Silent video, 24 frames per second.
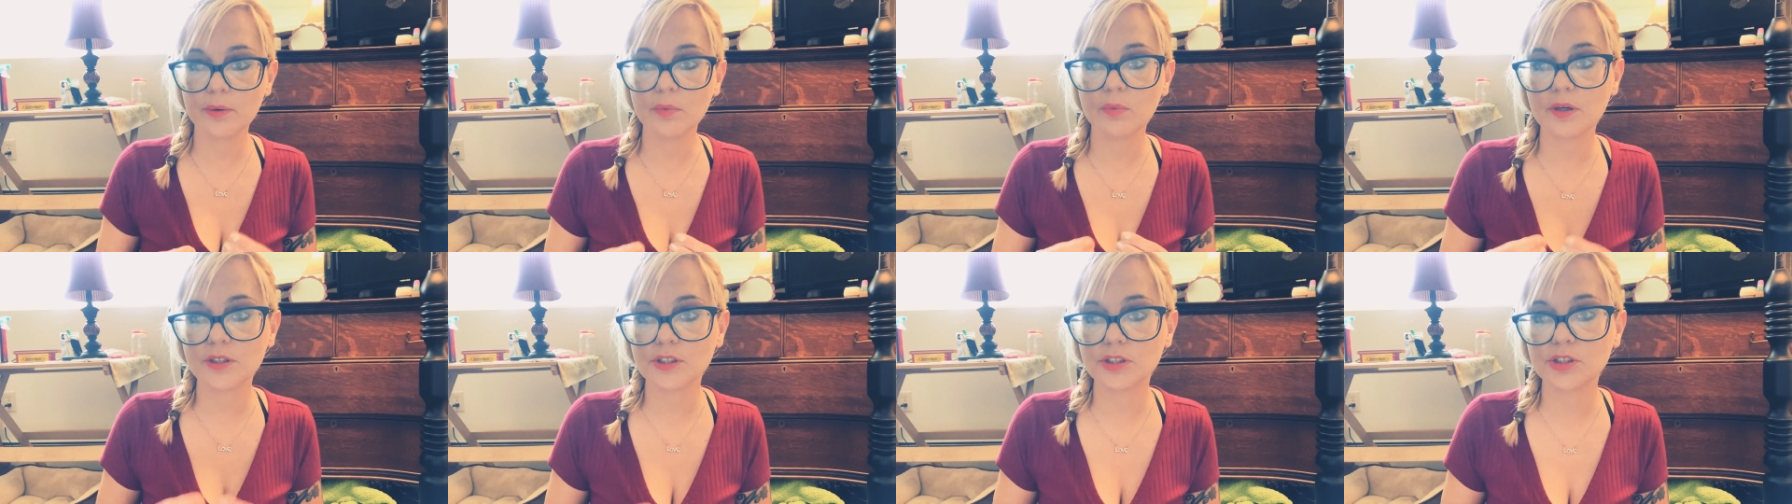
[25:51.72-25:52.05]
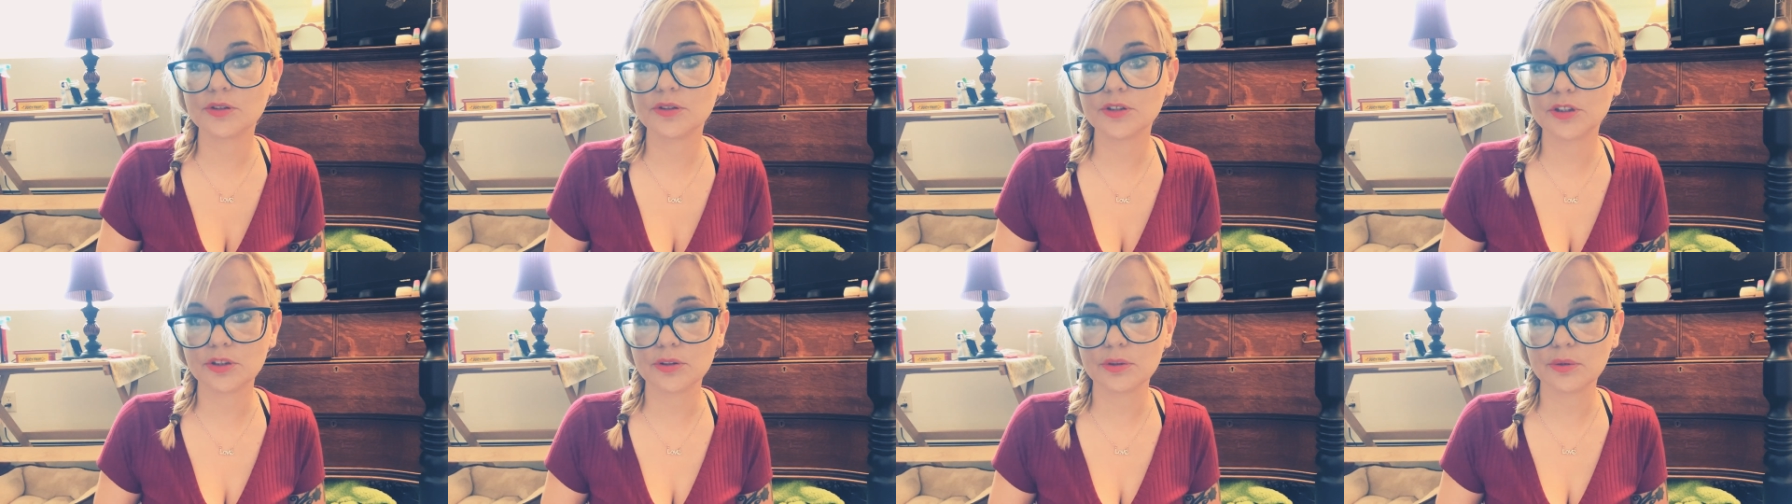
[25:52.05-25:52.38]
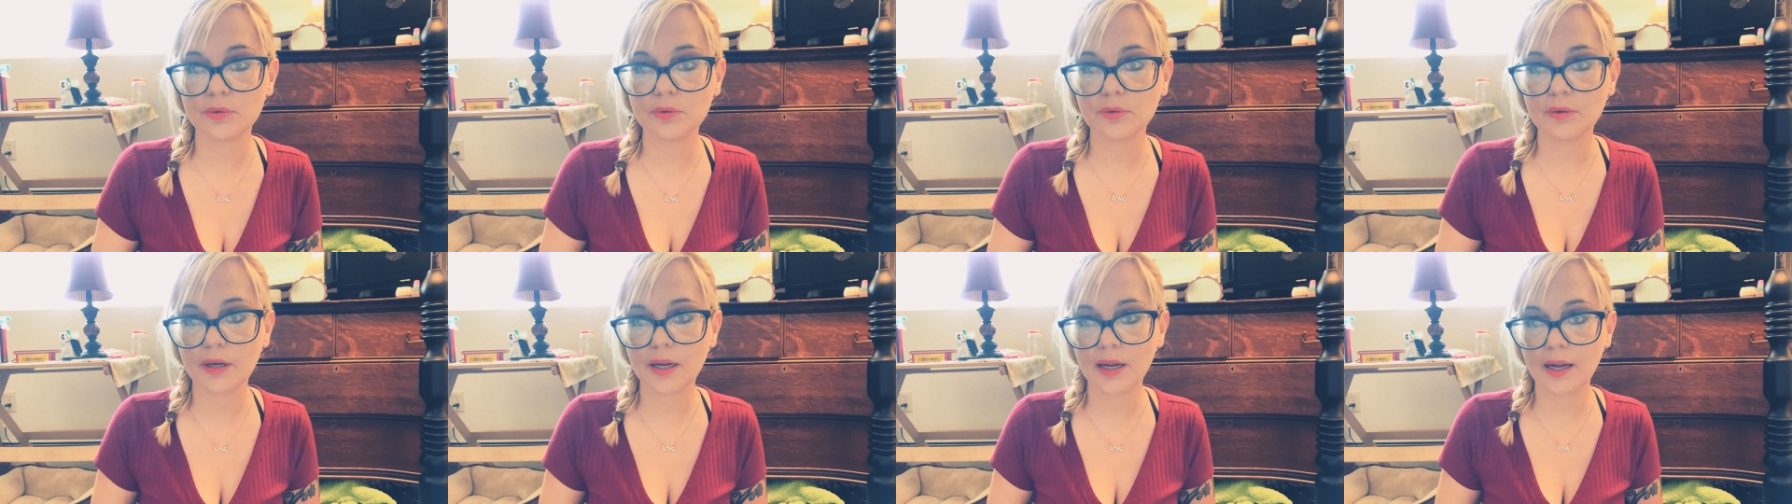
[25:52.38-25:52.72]
what you do.
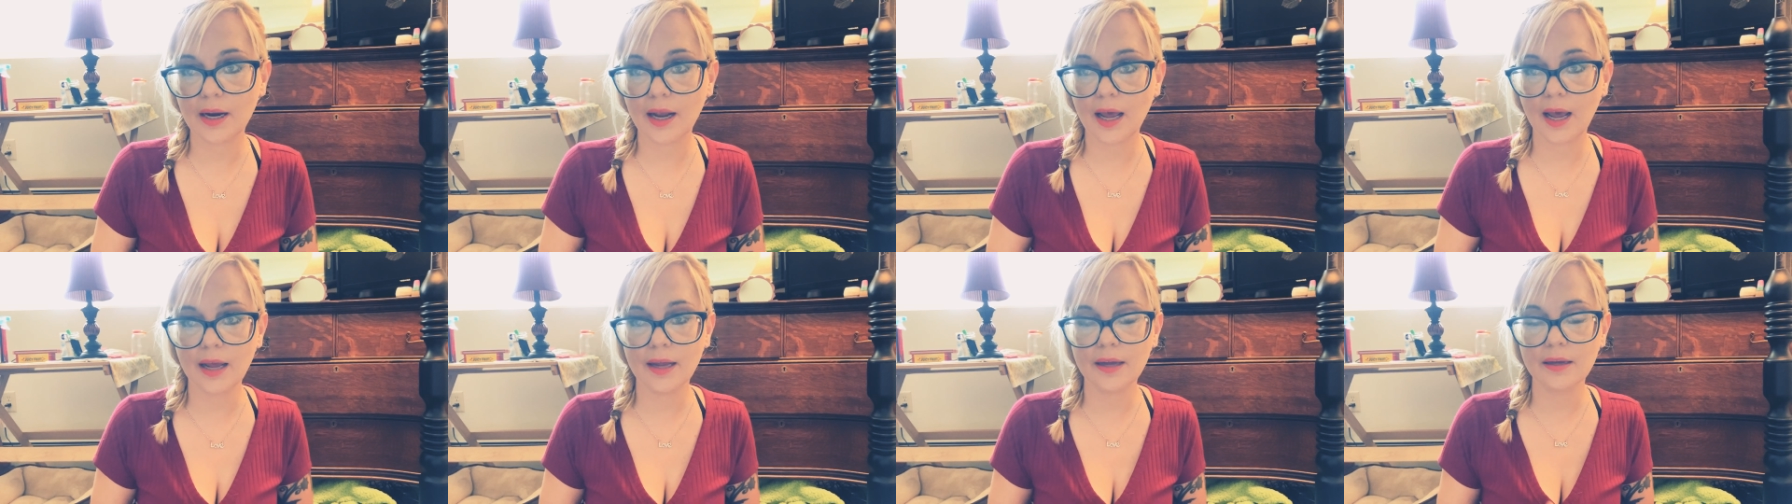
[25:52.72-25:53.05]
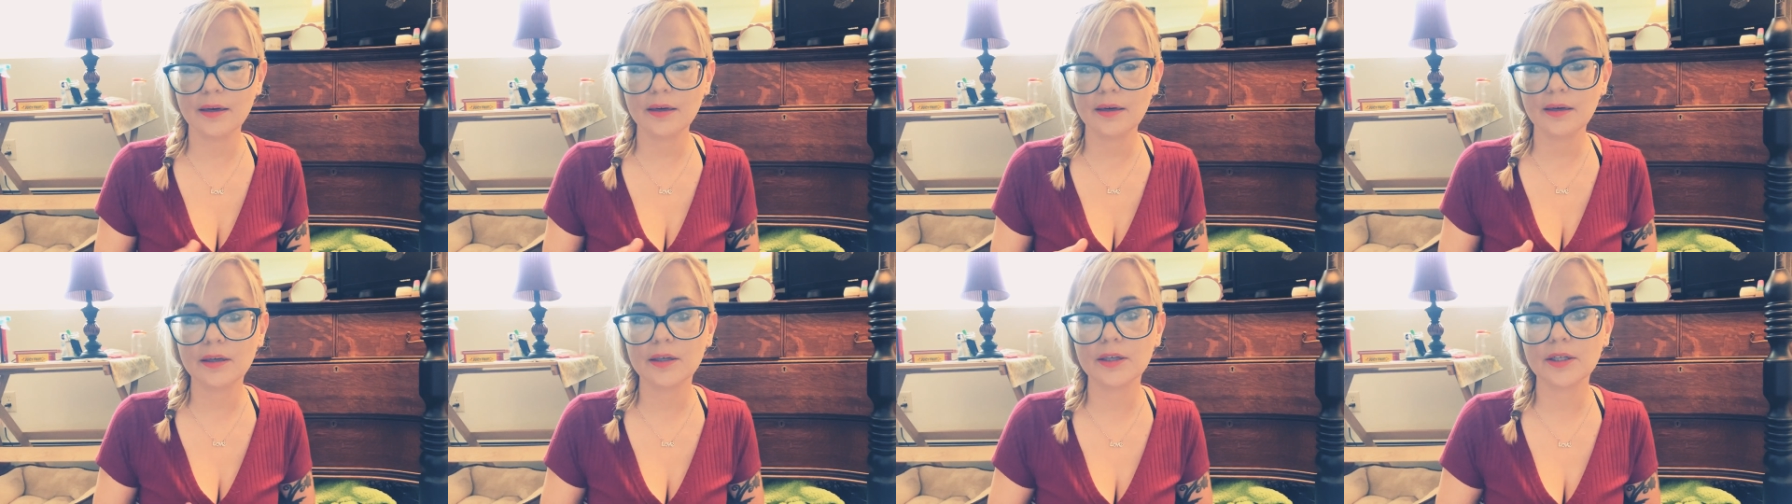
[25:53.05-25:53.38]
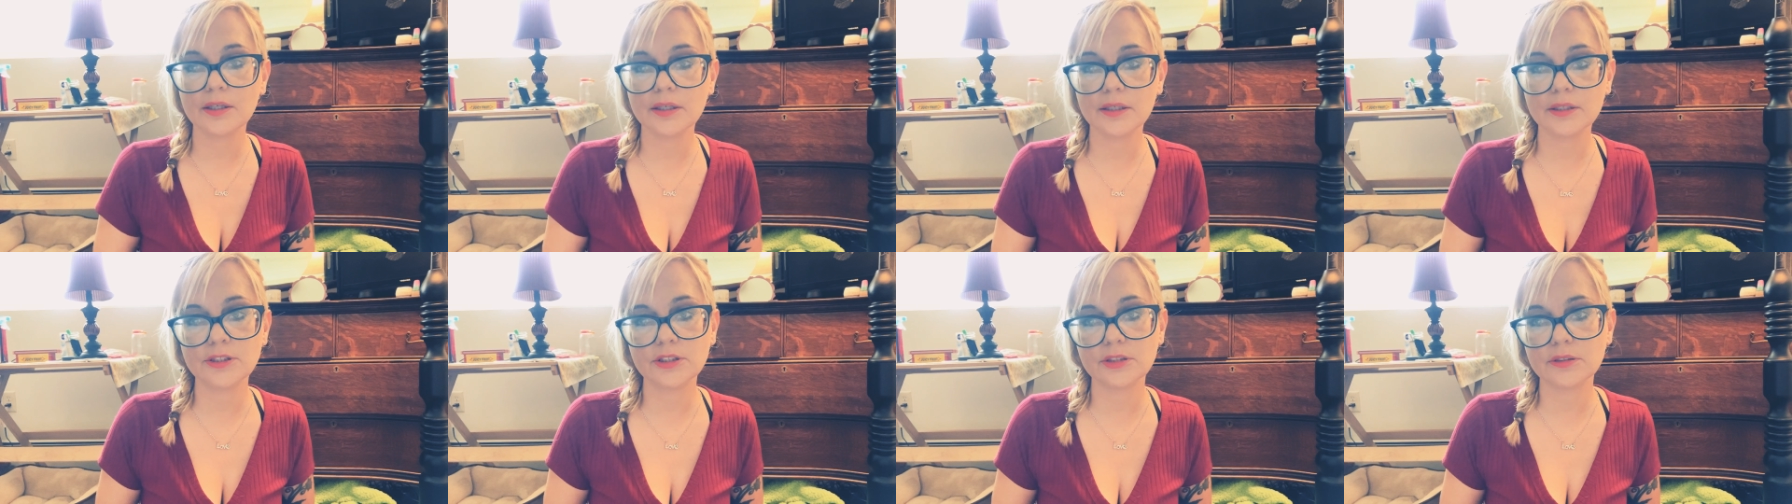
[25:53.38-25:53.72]
And I
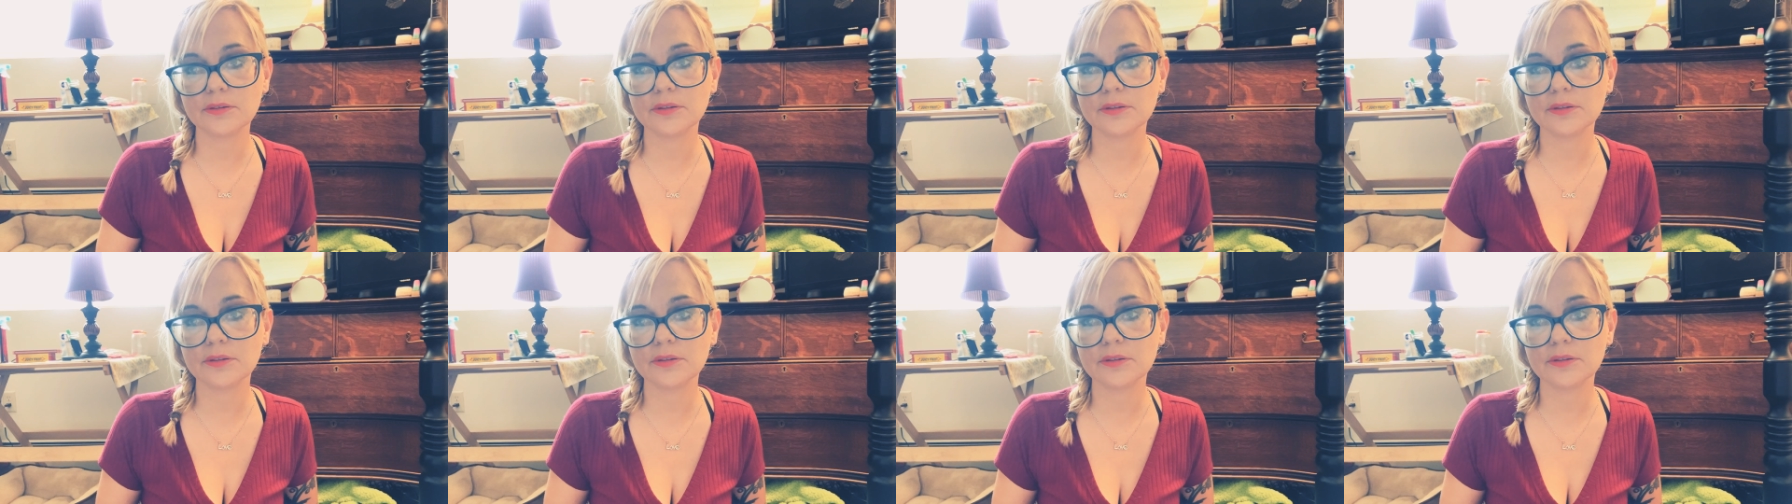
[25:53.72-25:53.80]
encourage you